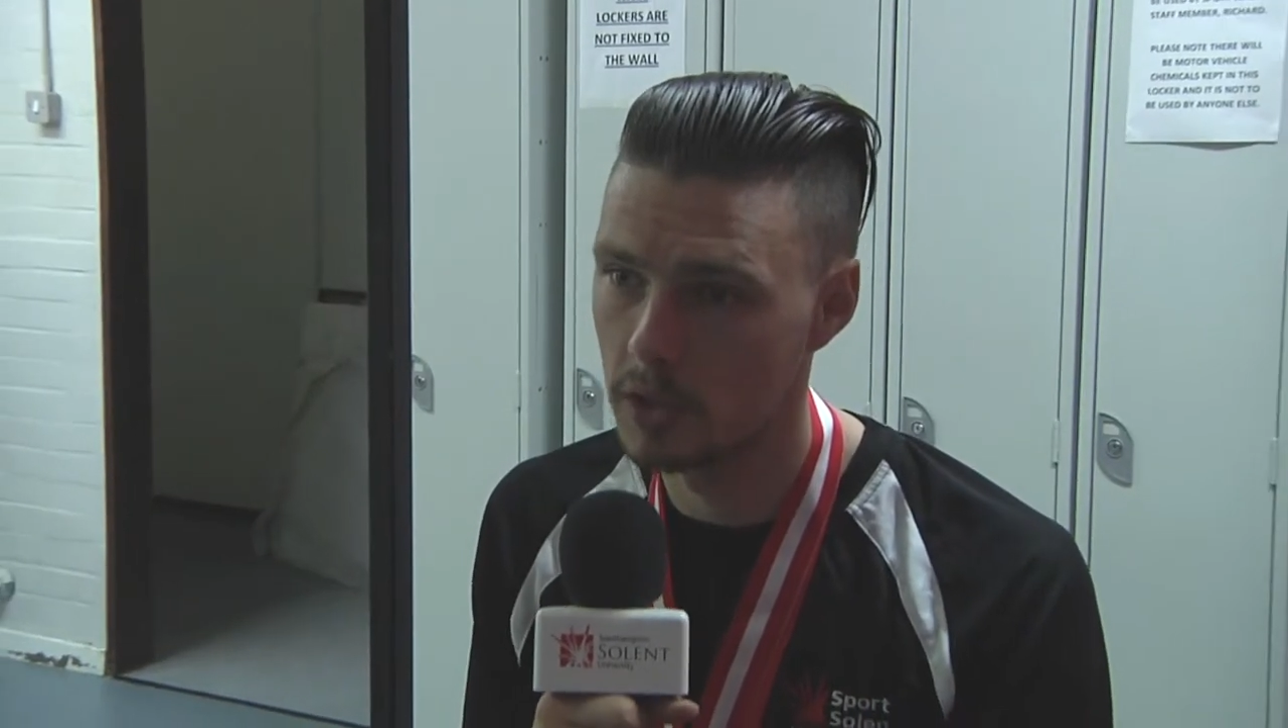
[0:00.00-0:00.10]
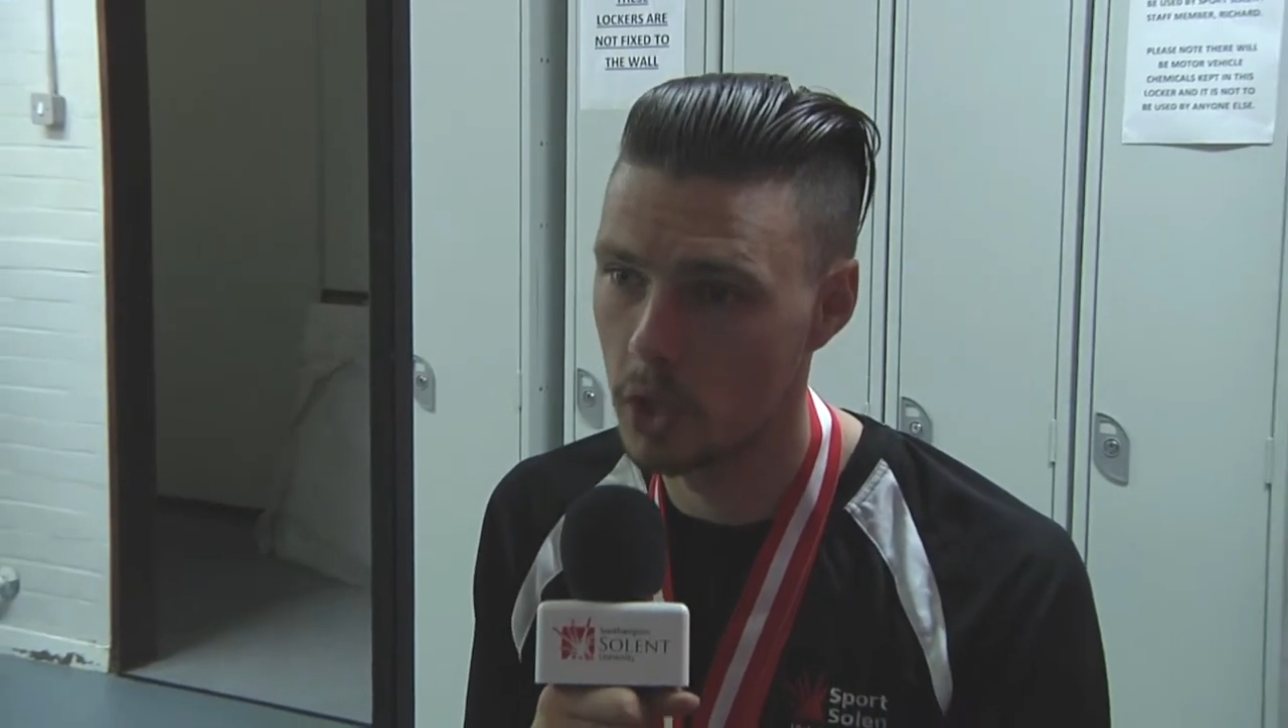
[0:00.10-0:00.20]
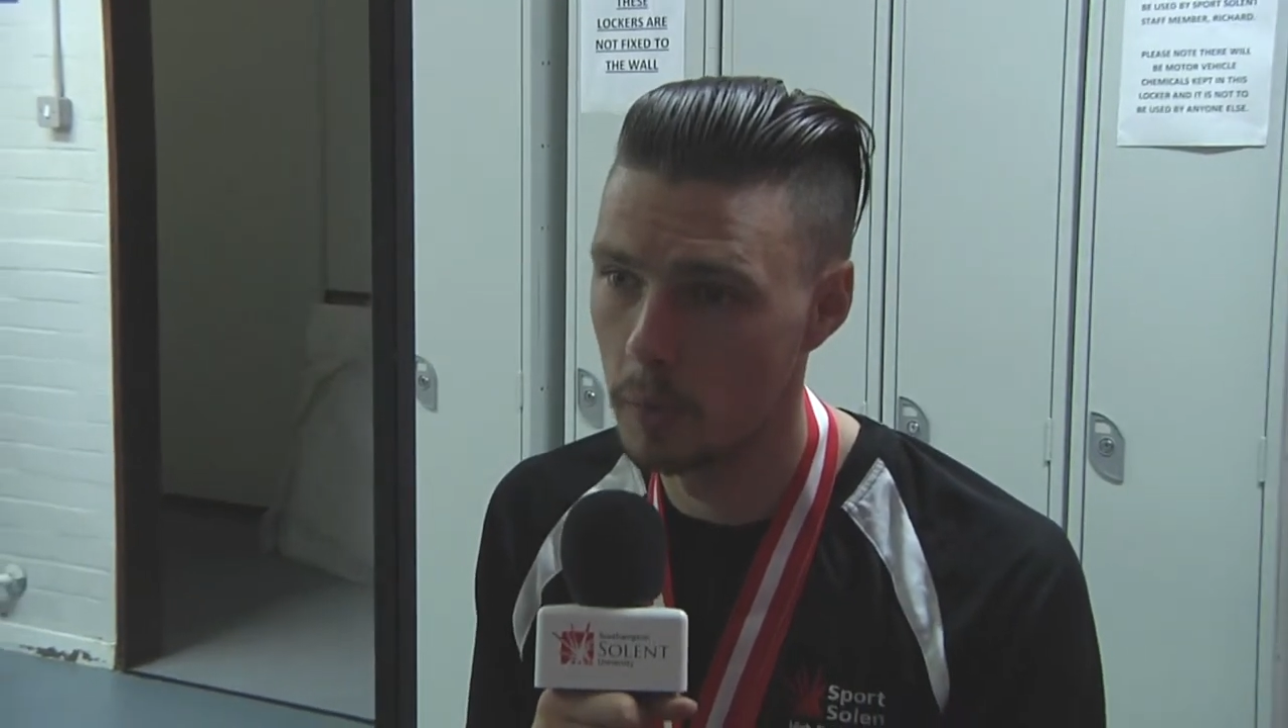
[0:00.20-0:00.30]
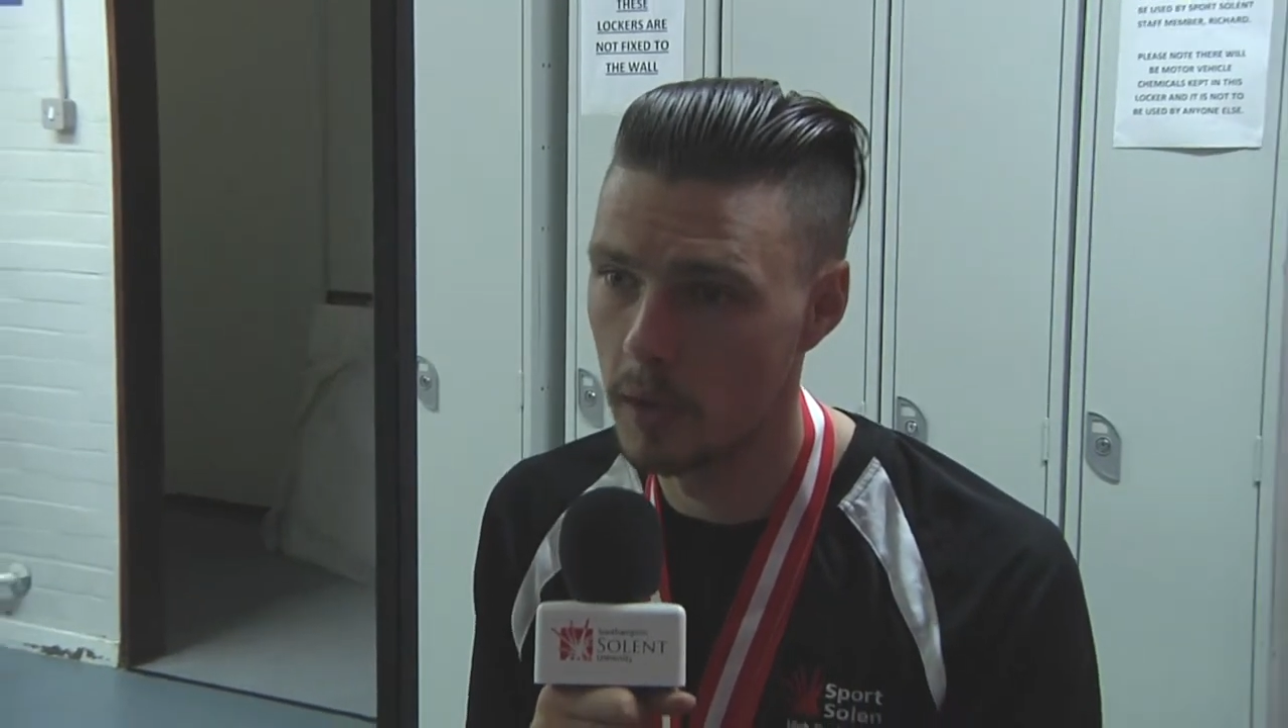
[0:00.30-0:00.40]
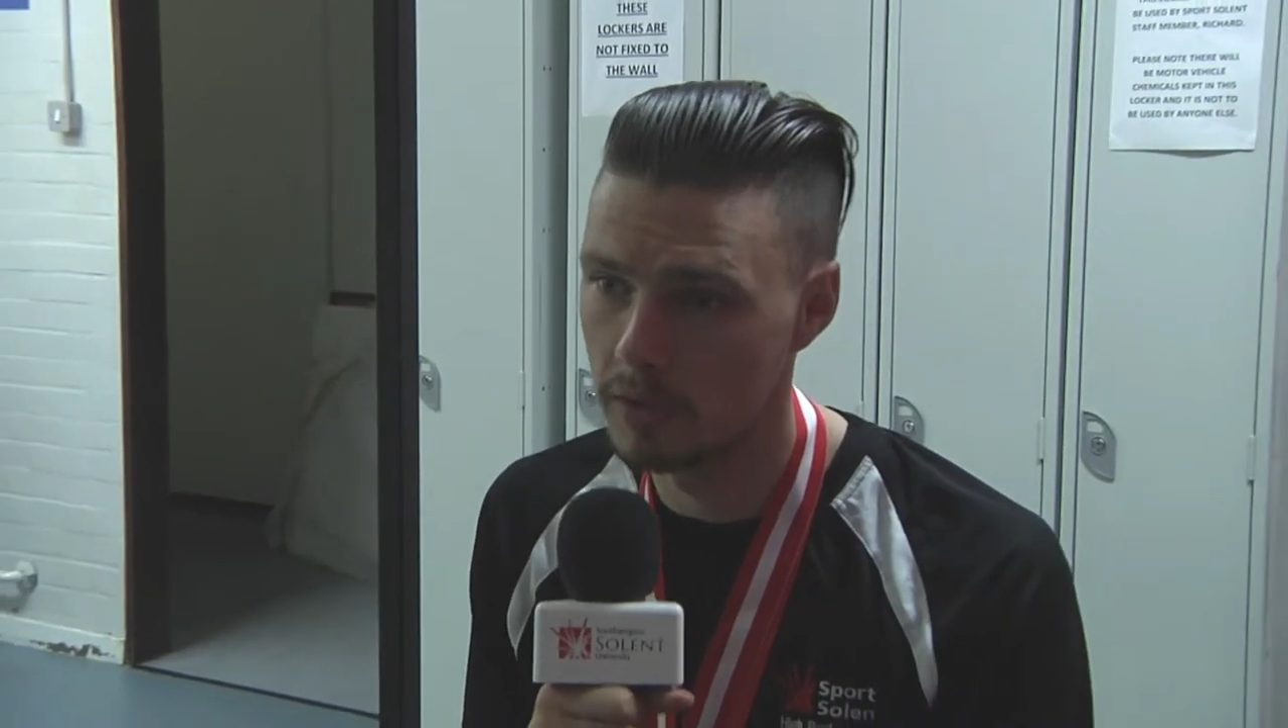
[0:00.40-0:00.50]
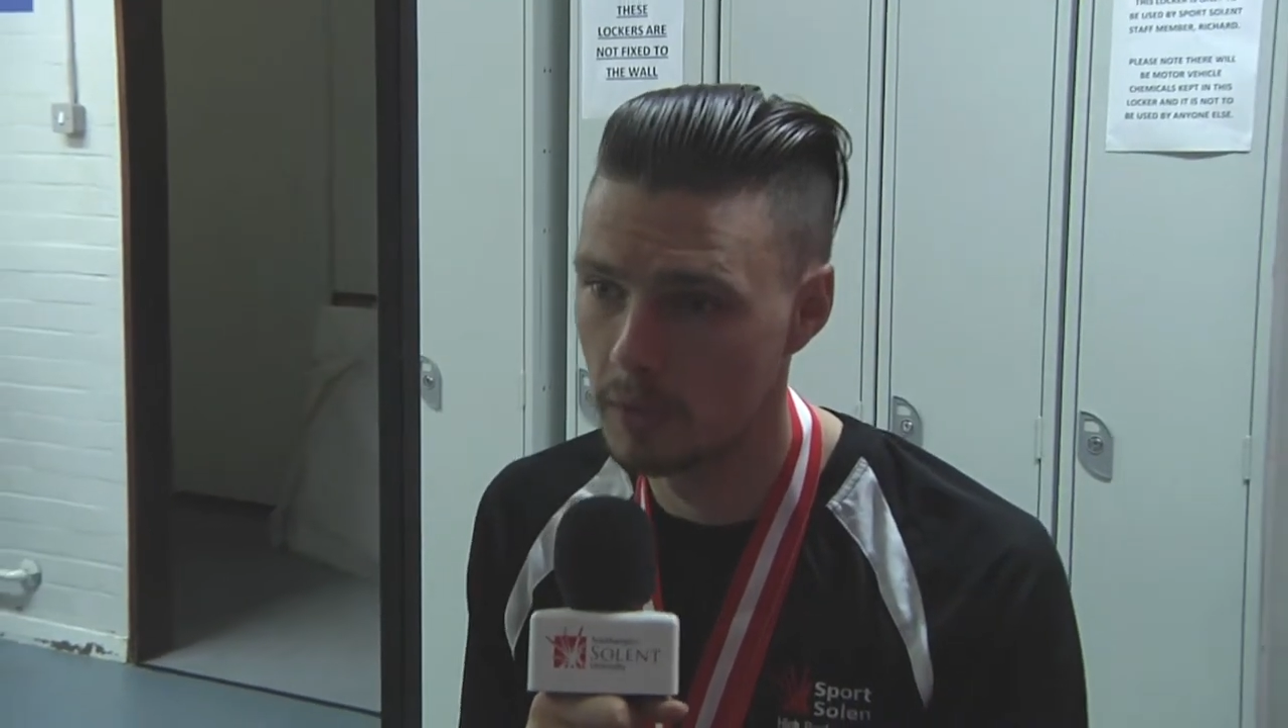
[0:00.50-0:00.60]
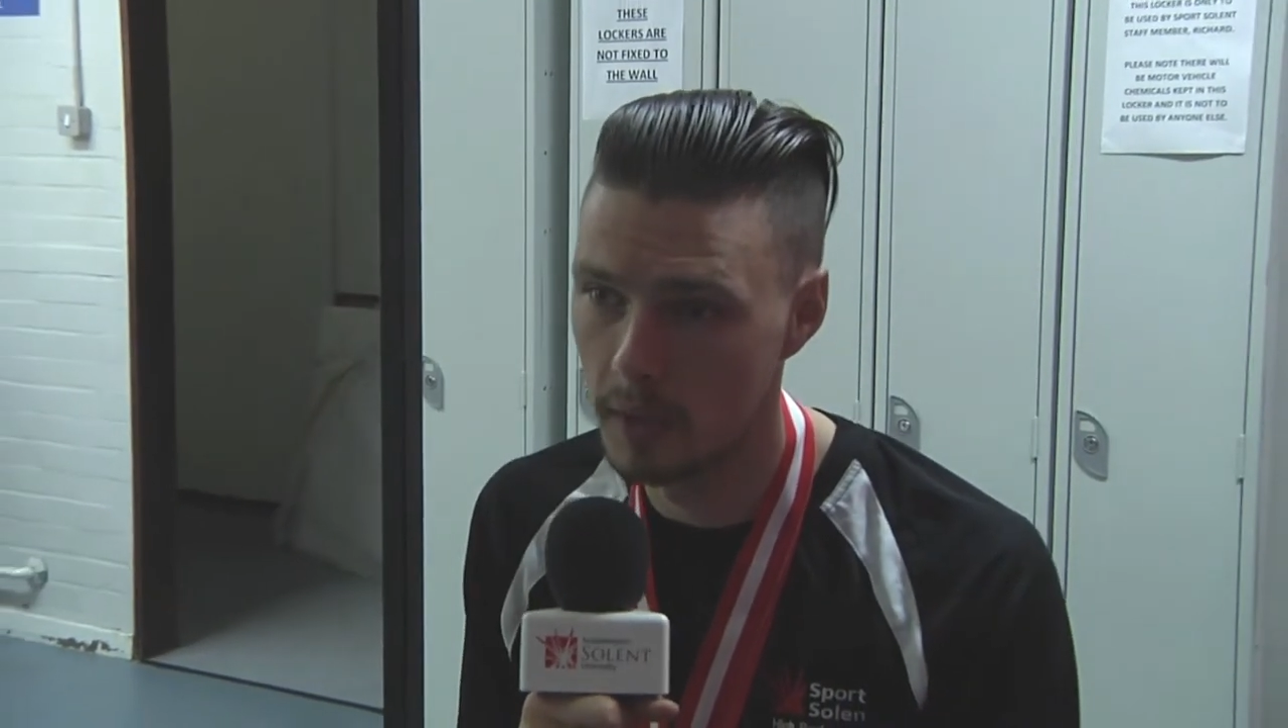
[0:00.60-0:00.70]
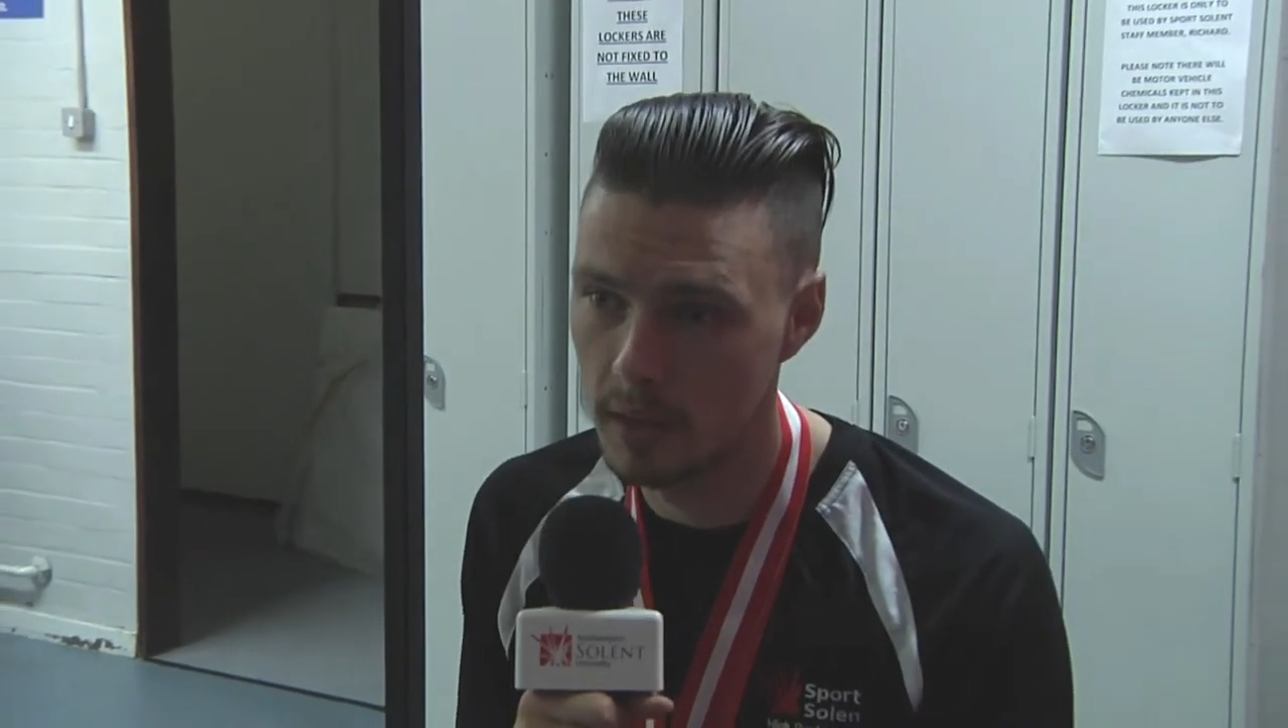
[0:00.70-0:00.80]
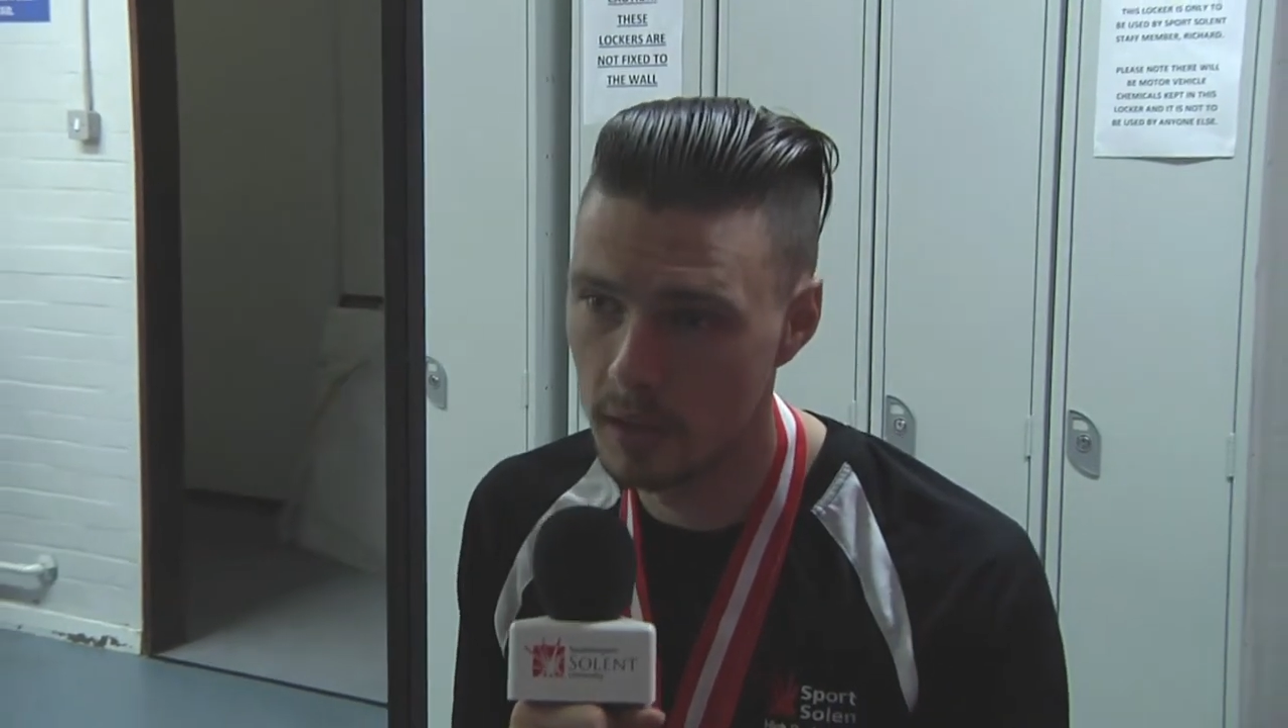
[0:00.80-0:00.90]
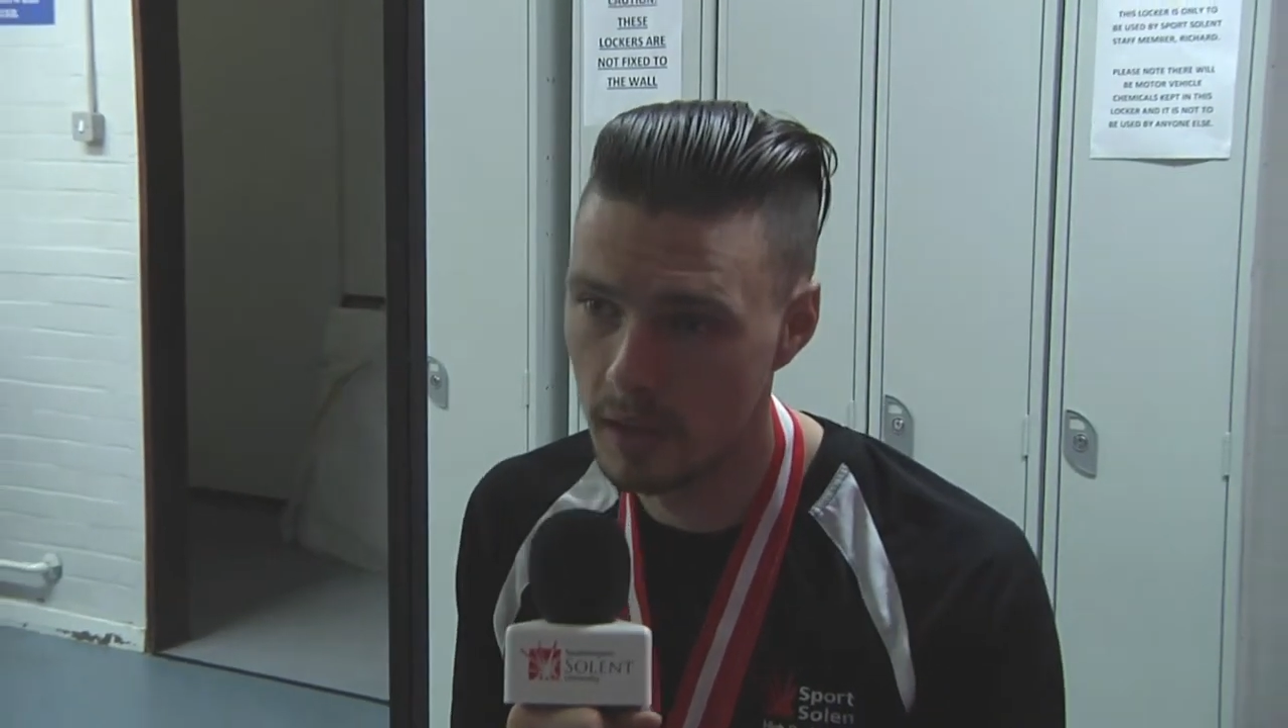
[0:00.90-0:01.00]
too much for
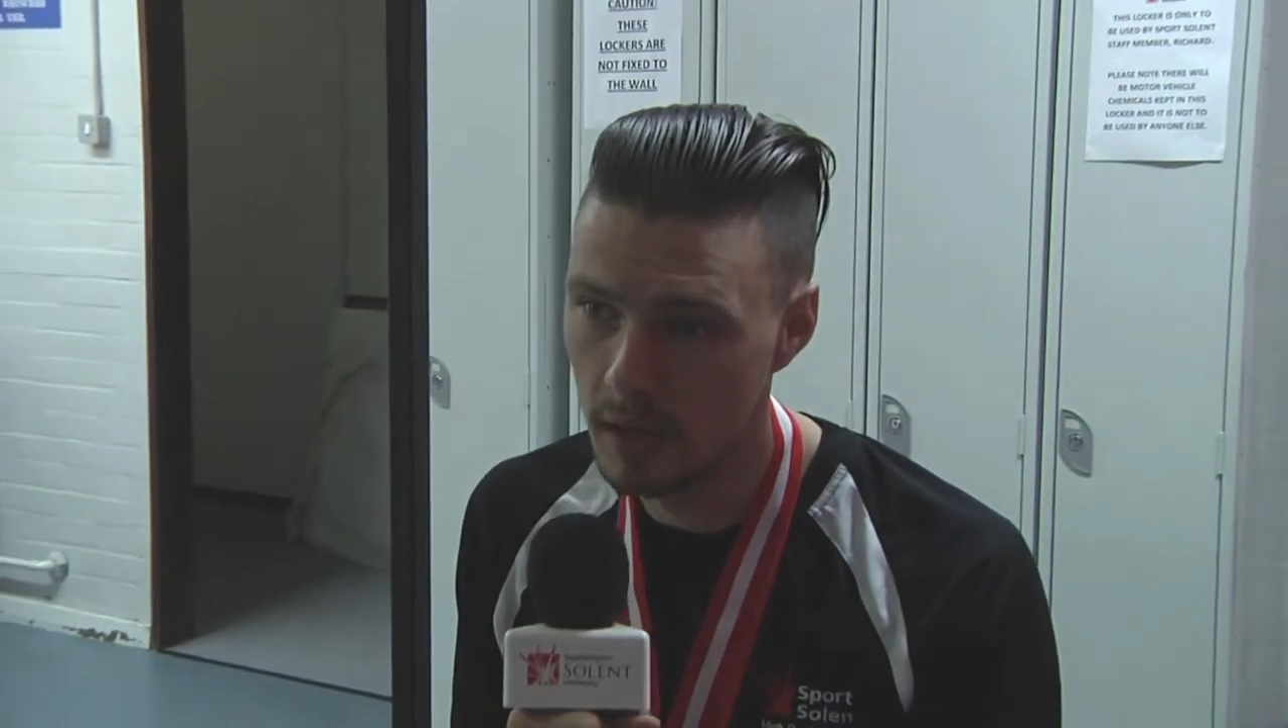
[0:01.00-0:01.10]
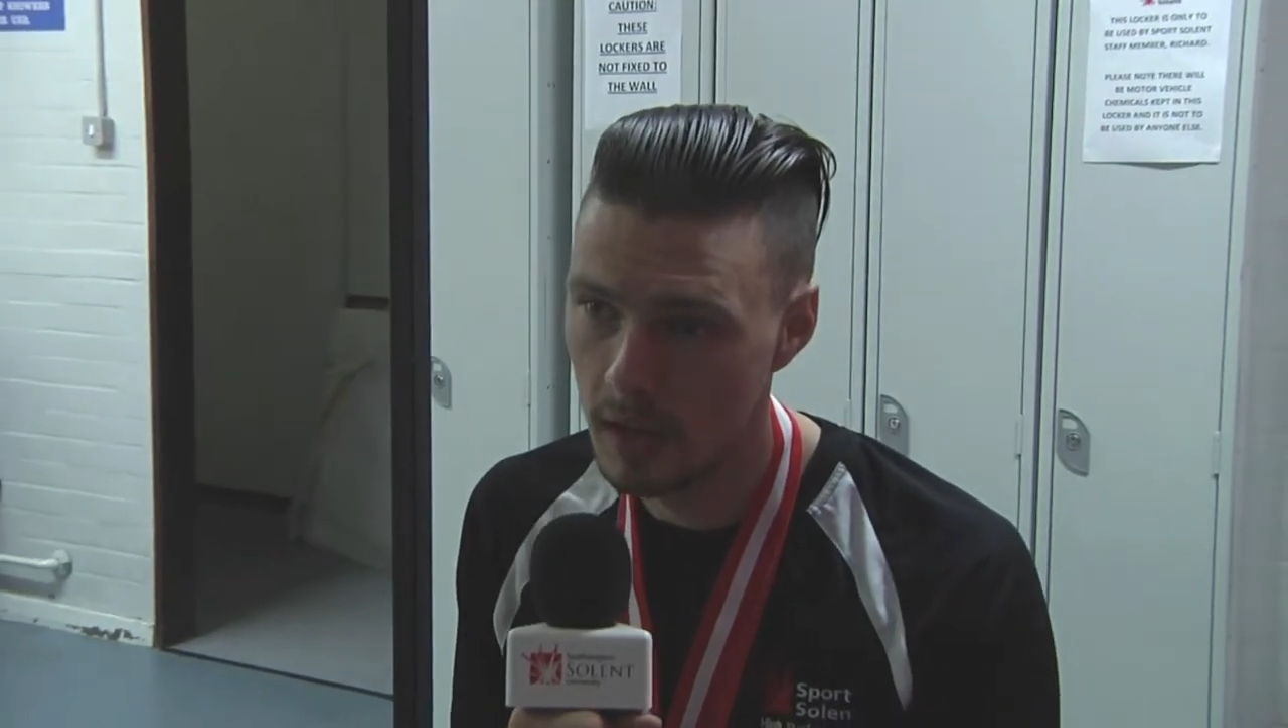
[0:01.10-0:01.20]
me to